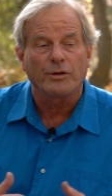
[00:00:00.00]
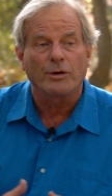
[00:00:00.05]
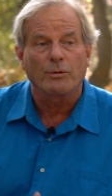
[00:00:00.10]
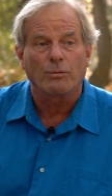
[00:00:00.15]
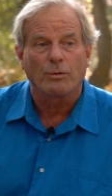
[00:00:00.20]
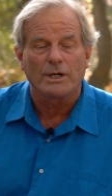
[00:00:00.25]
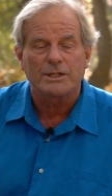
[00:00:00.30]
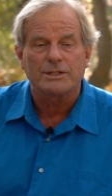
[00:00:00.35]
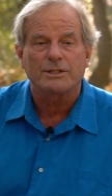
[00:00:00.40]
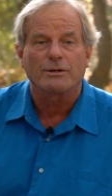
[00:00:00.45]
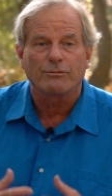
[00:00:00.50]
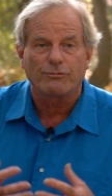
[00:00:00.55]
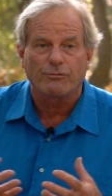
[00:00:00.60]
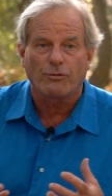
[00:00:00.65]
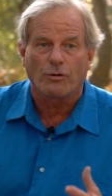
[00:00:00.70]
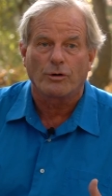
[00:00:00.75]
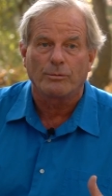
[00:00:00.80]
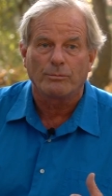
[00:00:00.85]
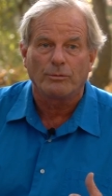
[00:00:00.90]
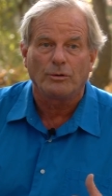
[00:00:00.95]
There was a
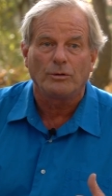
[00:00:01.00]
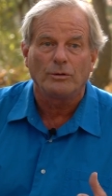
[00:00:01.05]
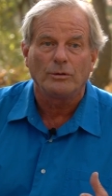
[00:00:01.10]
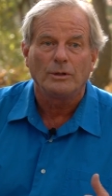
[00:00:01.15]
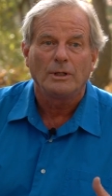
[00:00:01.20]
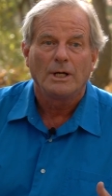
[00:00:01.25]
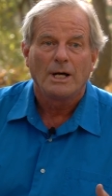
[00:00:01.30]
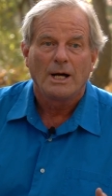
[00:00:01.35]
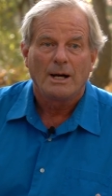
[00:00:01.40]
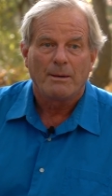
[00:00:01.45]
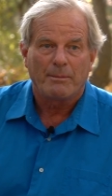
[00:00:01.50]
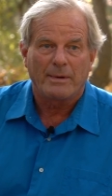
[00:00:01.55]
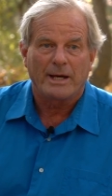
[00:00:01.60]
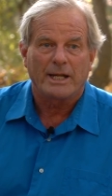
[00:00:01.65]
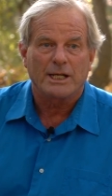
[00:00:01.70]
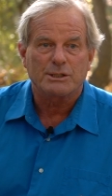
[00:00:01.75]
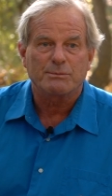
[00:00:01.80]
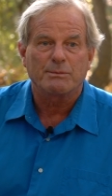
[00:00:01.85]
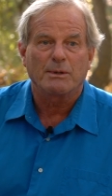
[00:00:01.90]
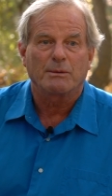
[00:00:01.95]
formal
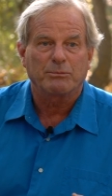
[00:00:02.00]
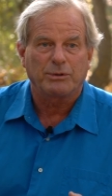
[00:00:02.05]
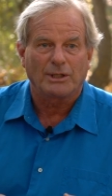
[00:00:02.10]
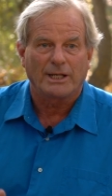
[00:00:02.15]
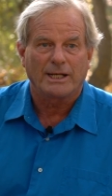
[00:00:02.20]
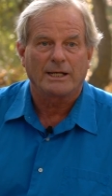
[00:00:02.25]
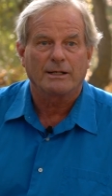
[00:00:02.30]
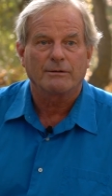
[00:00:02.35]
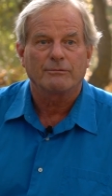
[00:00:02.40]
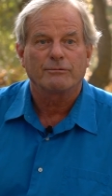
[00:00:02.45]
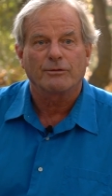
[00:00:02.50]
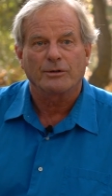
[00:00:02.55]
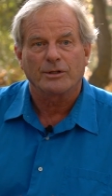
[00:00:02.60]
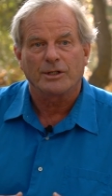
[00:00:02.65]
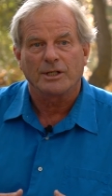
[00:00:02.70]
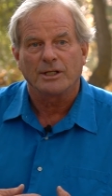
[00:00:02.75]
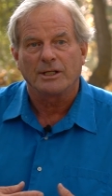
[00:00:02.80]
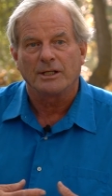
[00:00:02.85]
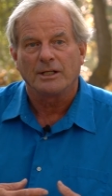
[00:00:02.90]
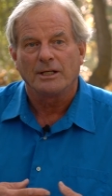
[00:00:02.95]
management plan for
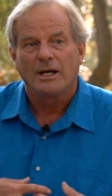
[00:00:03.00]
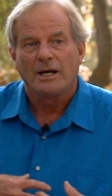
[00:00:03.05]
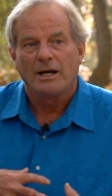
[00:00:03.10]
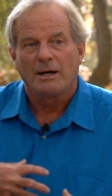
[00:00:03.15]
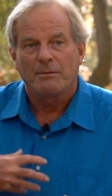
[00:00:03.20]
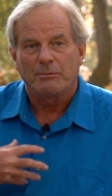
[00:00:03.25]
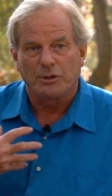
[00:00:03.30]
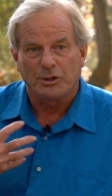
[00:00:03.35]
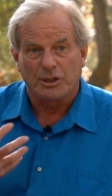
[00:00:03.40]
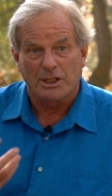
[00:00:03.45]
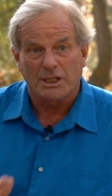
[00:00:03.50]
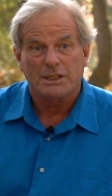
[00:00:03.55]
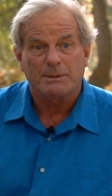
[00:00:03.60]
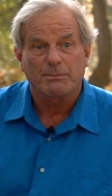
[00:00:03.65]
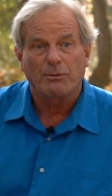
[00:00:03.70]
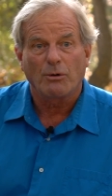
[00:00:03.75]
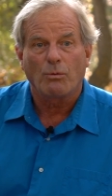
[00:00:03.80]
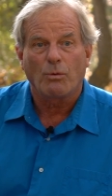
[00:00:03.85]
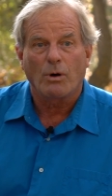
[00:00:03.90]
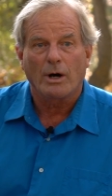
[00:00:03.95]
the
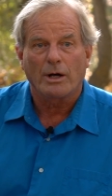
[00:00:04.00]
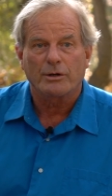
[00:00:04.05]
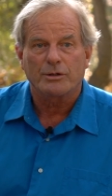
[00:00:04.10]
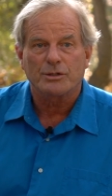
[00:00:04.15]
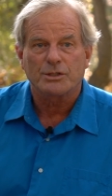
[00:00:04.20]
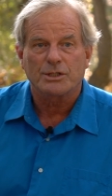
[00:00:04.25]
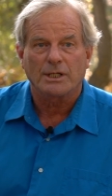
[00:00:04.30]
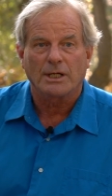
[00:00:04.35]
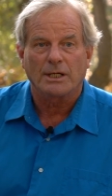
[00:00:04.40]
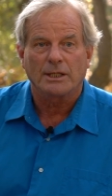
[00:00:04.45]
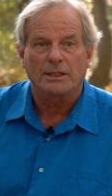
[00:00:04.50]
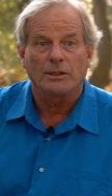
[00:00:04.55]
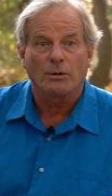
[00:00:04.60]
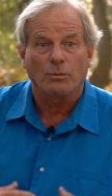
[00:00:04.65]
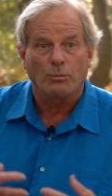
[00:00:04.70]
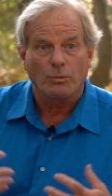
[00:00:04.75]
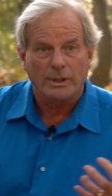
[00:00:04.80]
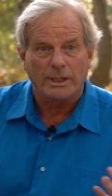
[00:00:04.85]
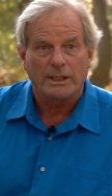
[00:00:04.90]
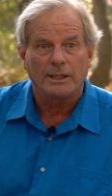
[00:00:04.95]
municipal watershed
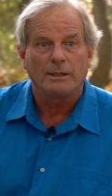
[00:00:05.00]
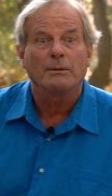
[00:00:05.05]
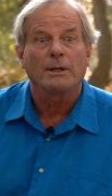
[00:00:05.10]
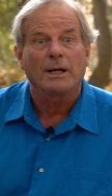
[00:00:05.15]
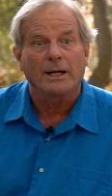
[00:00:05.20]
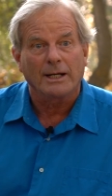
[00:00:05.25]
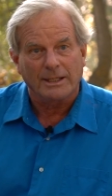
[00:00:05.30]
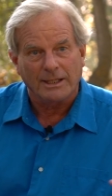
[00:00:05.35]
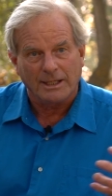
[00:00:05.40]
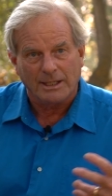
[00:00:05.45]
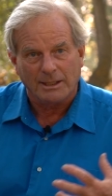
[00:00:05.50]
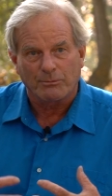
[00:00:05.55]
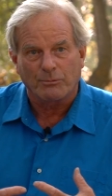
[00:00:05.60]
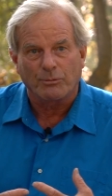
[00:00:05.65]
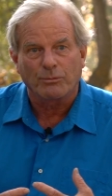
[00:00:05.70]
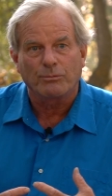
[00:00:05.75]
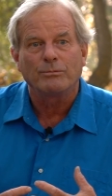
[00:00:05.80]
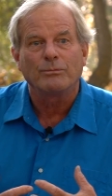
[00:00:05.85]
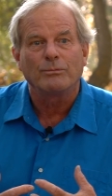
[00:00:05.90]
that we, again,